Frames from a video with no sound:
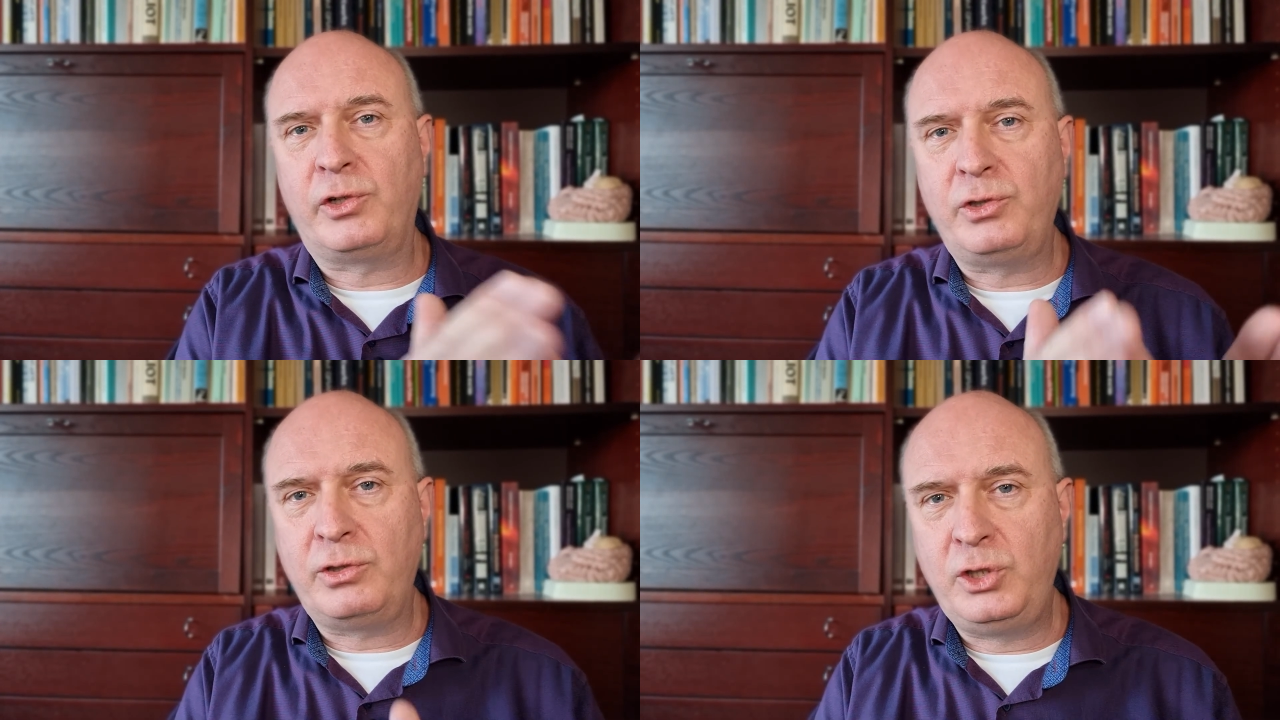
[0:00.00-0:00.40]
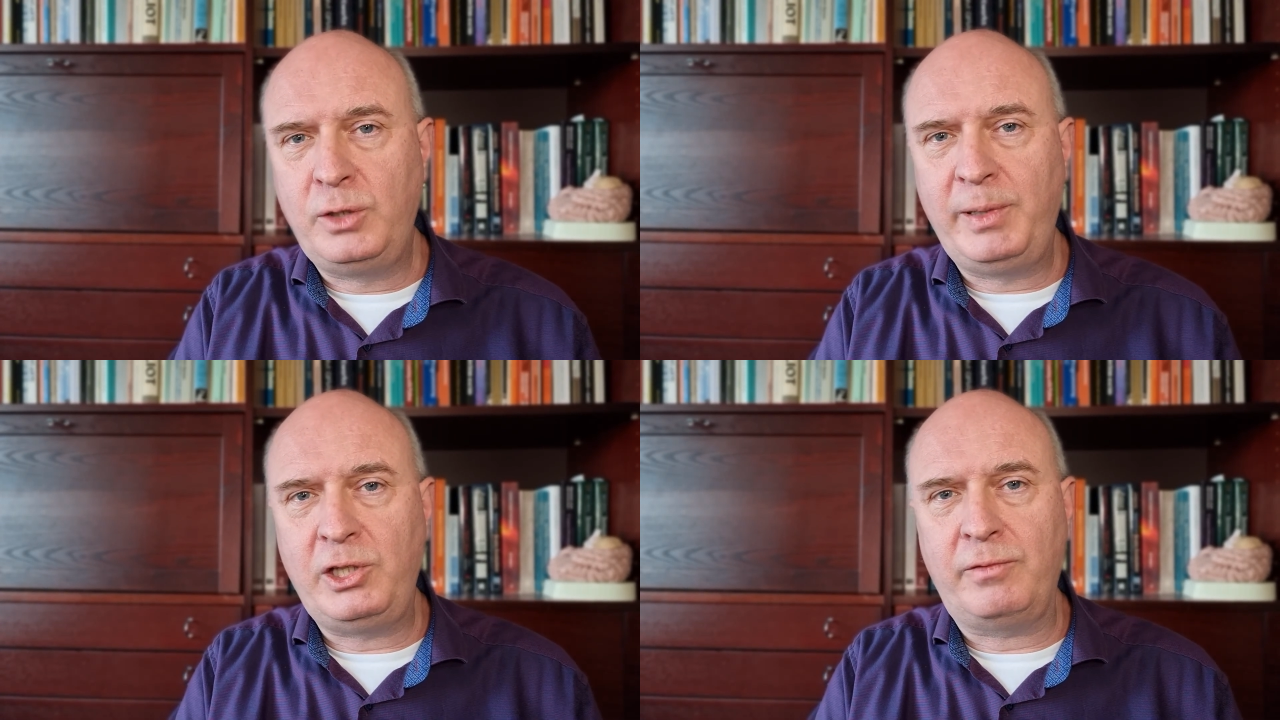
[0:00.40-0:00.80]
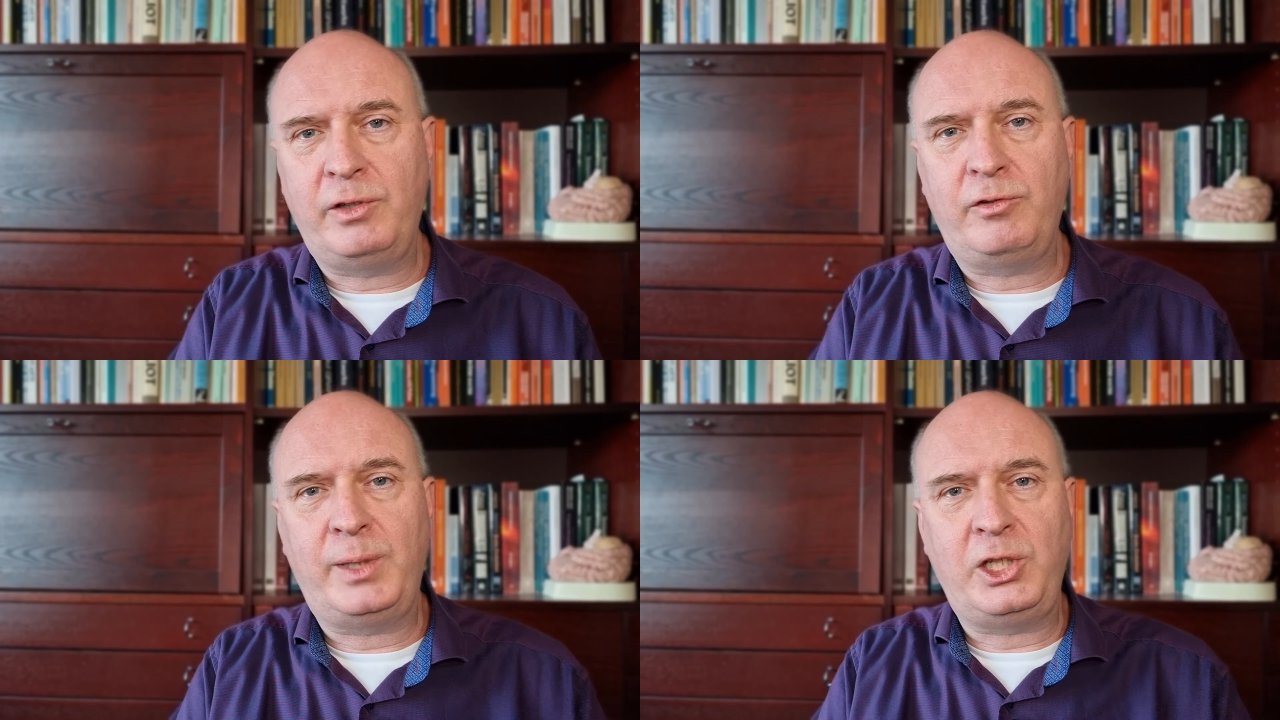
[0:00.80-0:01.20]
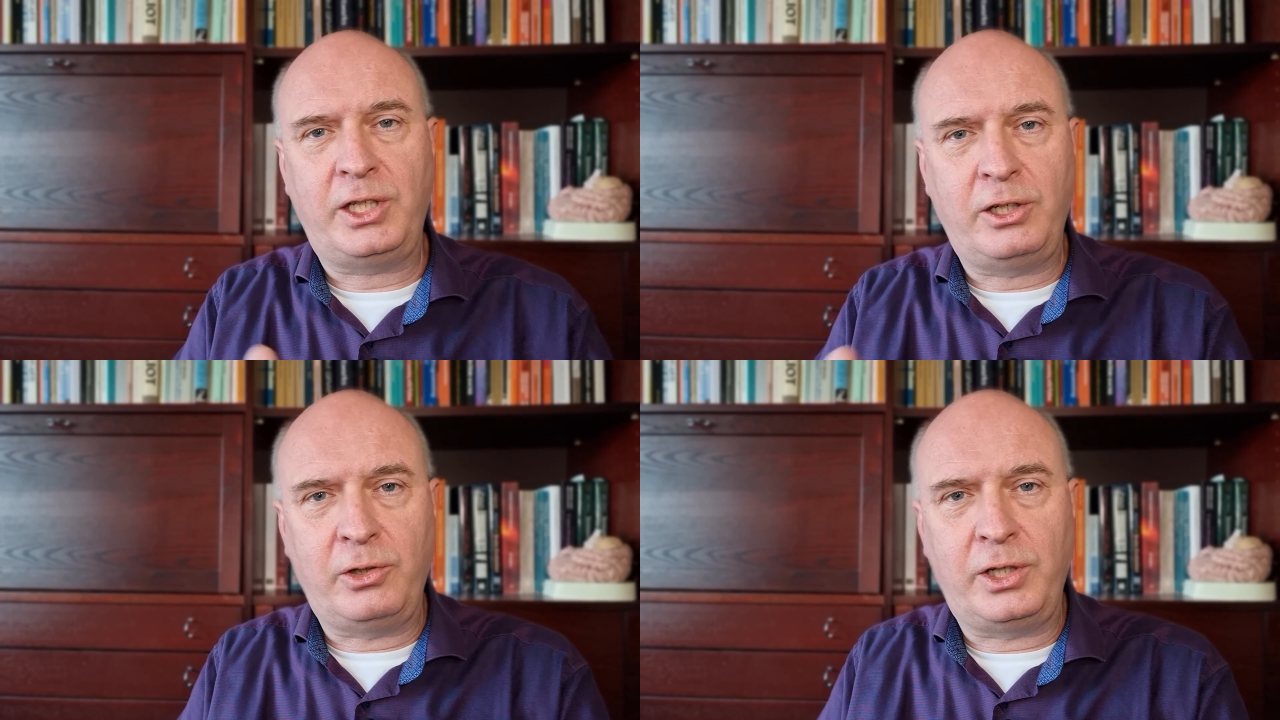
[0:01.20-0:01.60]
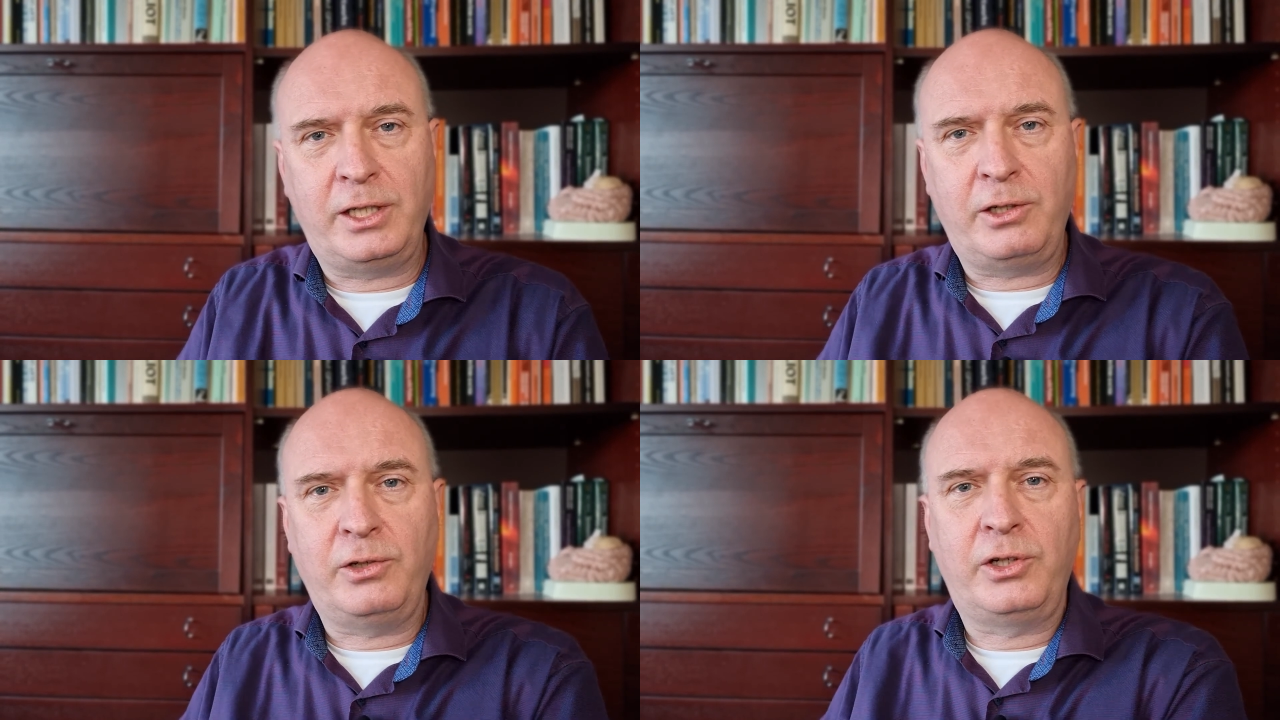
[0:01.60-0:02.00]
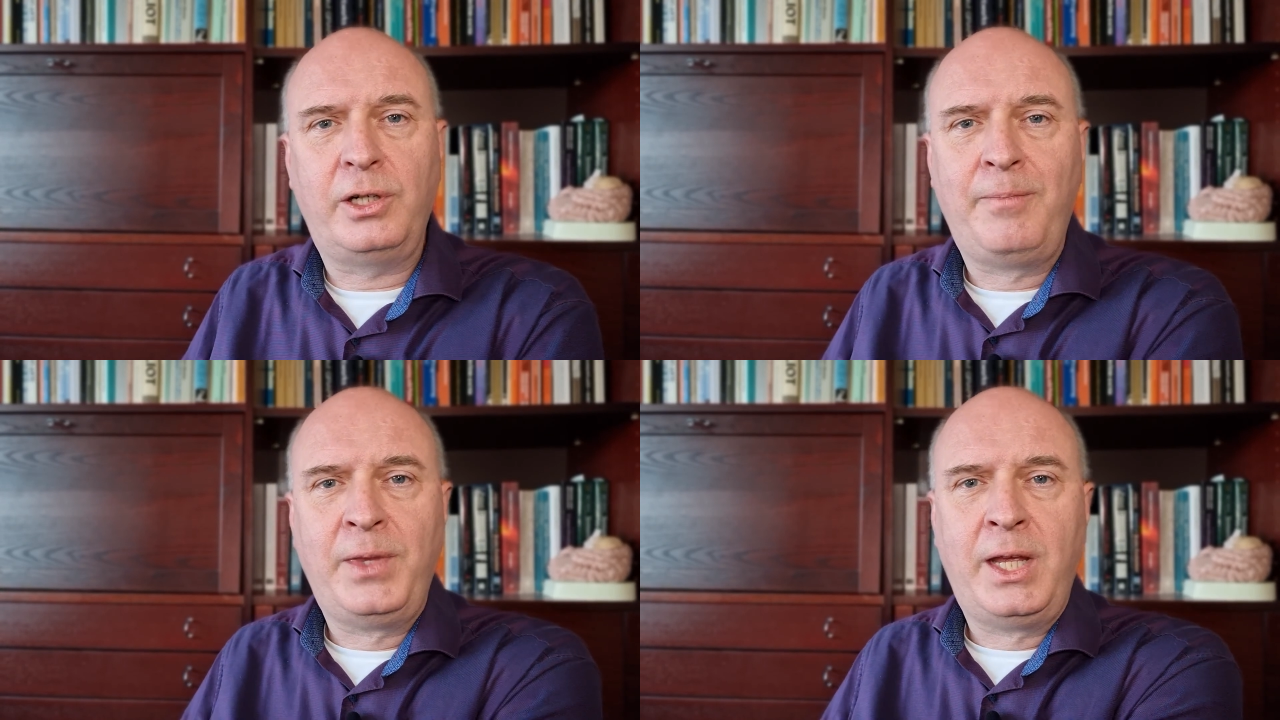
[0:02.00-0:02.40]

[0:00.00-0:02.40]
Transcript: on to a new piece of information, another and another.